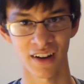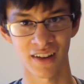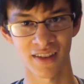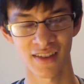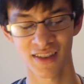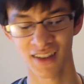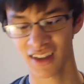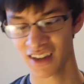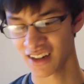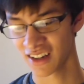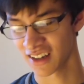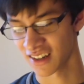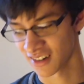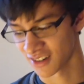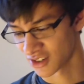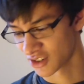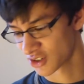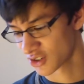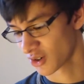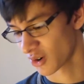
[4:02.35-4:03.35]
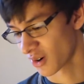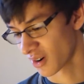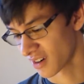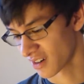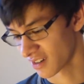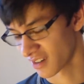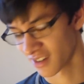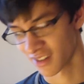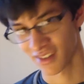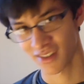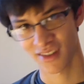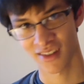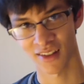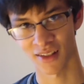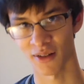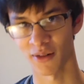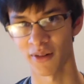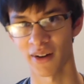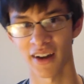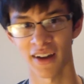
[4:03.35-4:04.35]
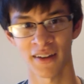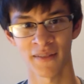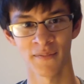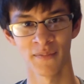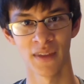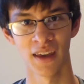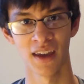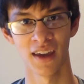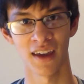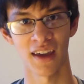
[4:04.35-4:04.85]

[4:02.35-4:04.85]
a skinny and short silhouette.